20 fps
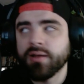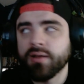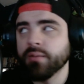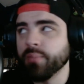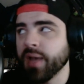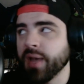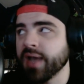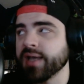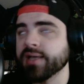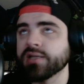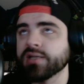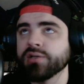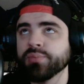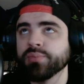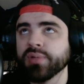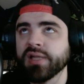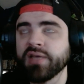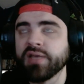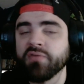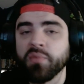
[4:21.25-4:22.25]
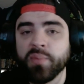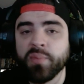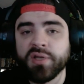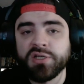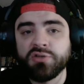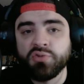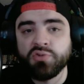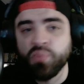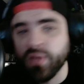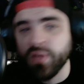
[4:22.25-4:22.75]
back into believing because
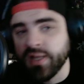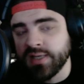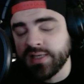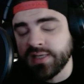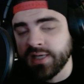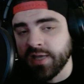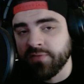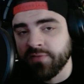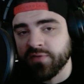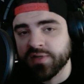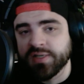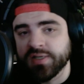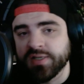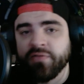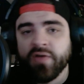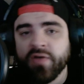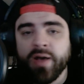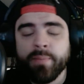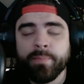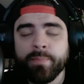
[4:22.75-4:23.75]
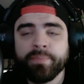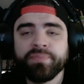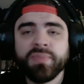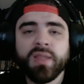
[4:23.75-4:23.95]
she was willing to give herself up